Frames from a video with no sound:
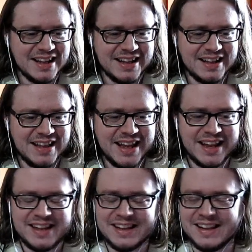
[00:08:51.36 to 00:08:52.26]

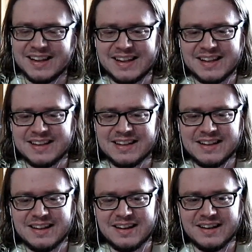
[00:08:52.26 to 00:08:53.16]
like,
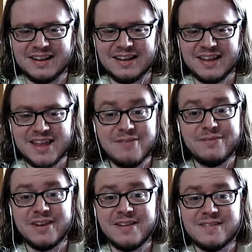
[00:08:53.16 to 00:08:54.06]

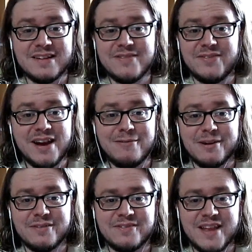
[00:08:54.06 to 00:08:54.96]
if I would
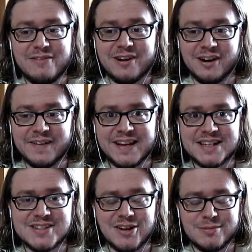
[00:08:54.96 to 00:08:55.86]
have never heard
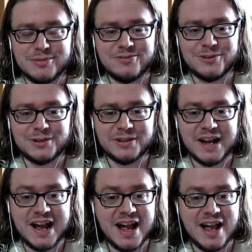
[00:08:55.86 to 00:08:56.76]
that song before,
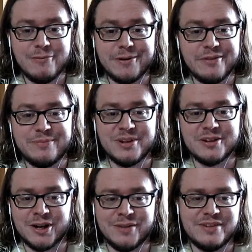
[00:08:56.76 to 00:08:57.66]
I would have been
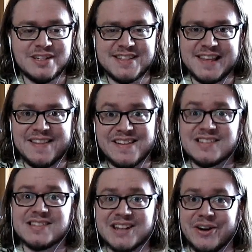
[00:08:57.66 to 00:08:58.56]
convinced that this
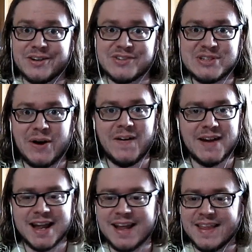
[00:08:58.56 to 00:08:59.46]
is her
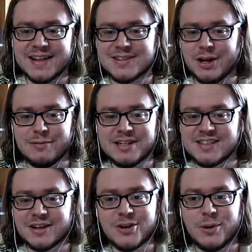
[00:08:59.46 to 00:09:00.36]
song, and that's always
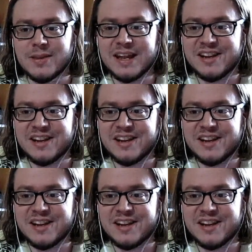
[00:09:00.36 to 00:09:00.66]
the goal that